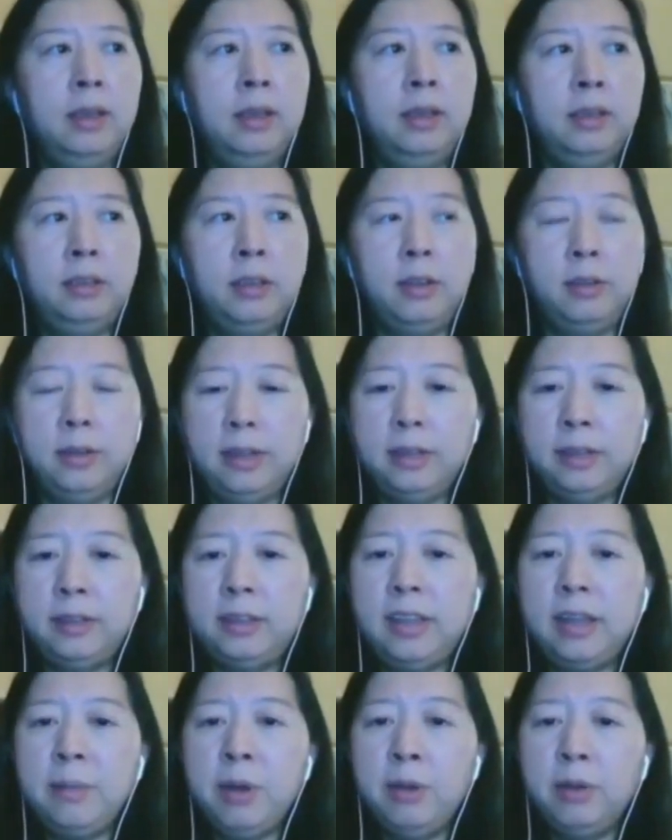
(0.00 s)
So this
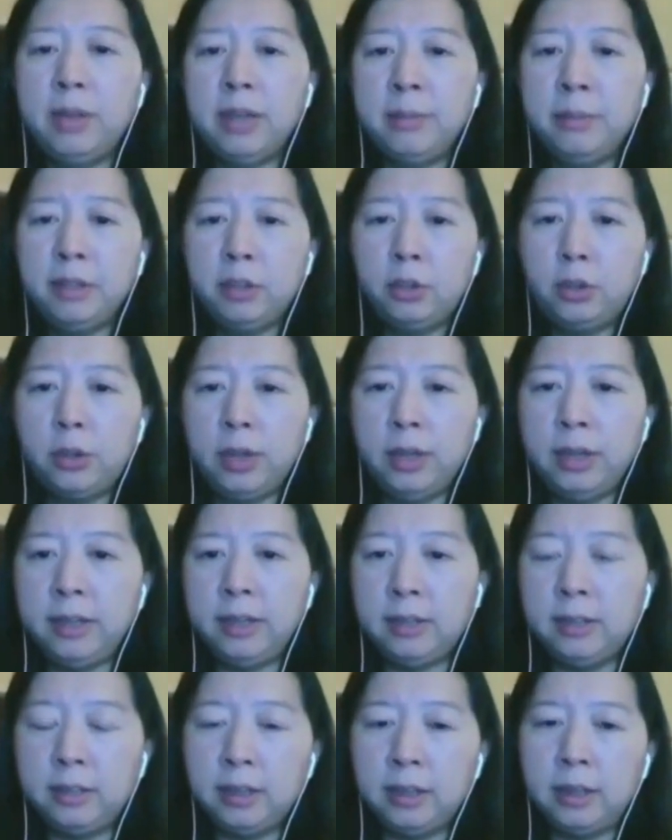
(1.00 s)
demo
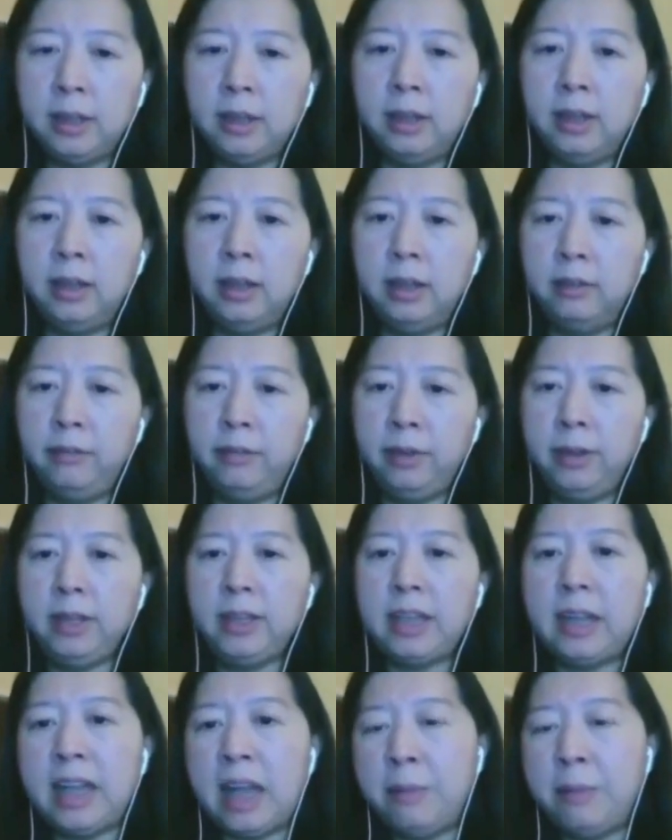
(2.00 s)
demonstrates a very
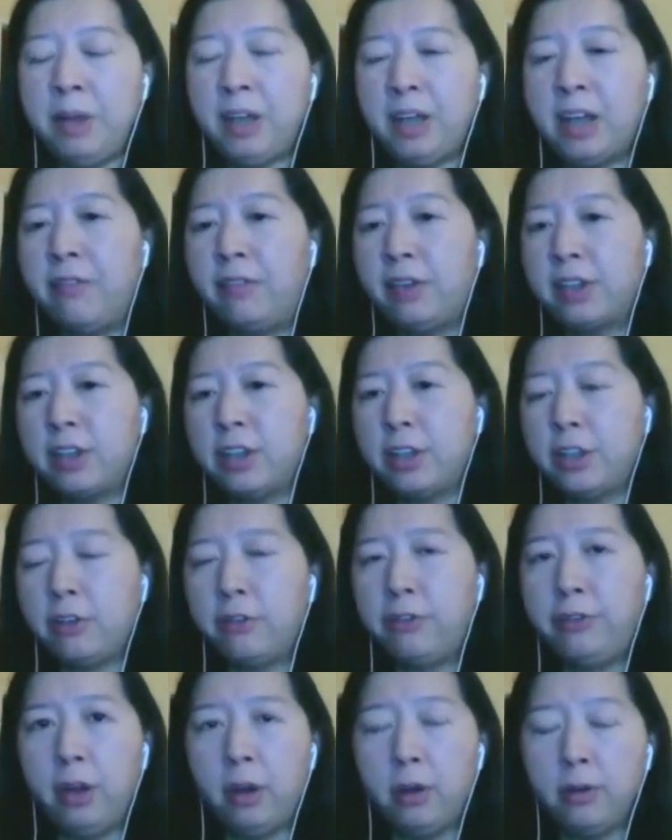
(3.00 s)
dynamic
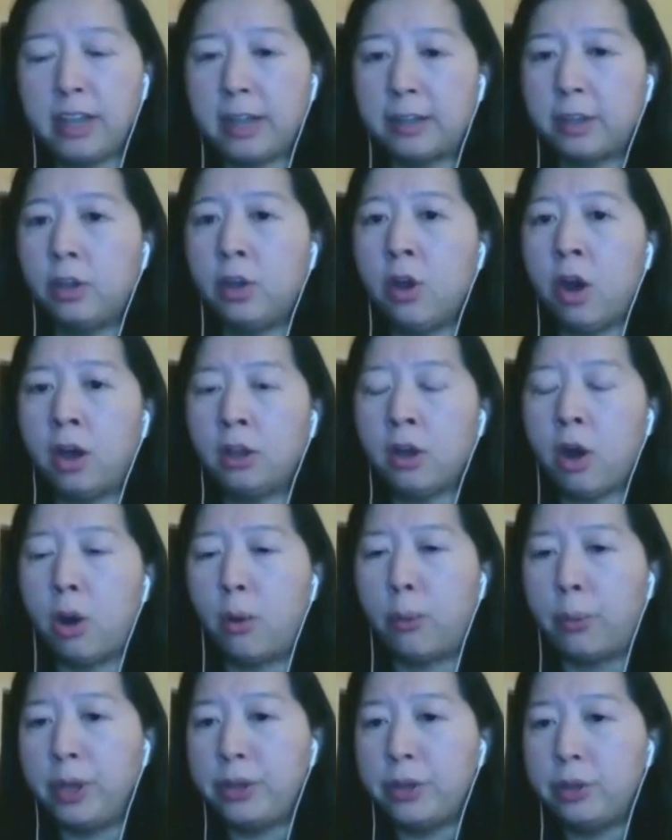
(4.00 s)
conversation flow that's not
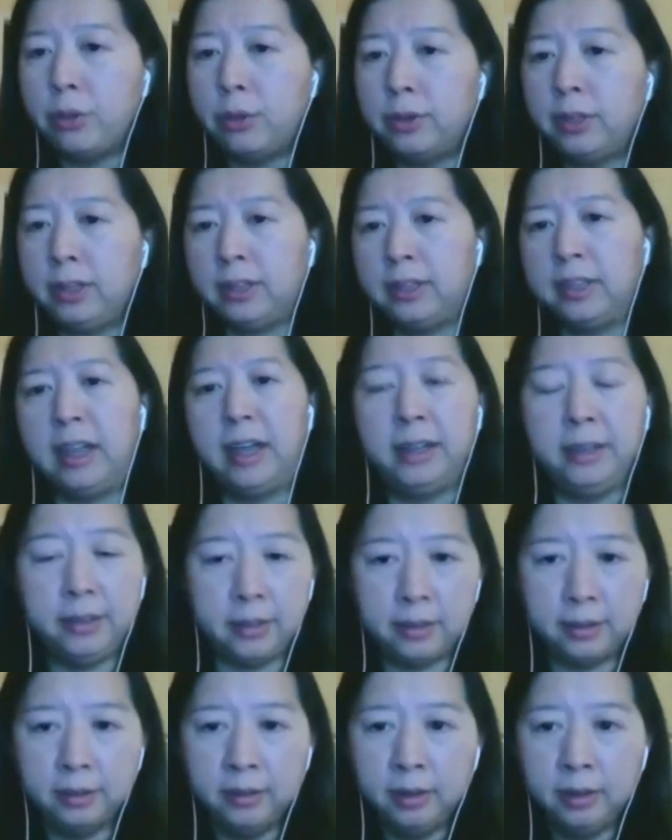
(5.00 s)
original
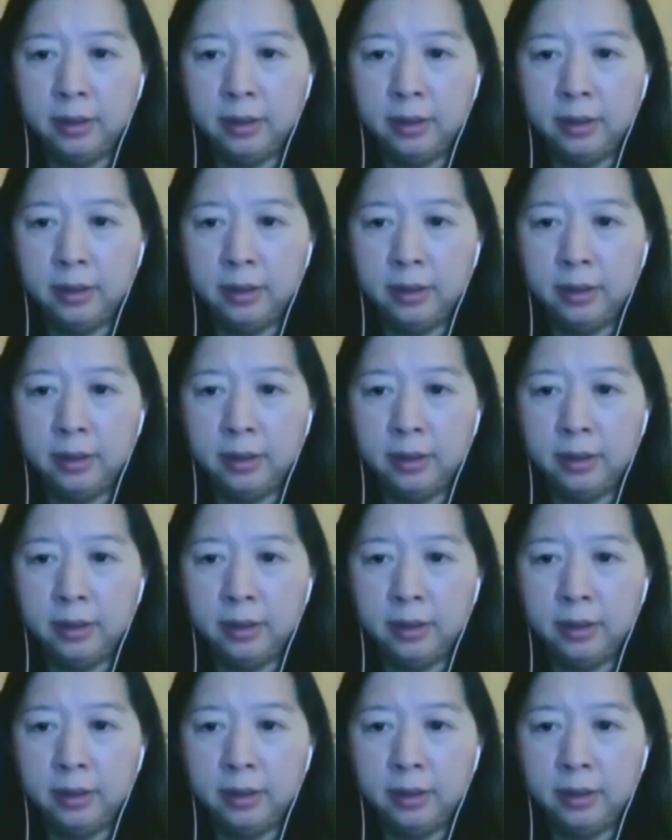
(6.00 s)
designed.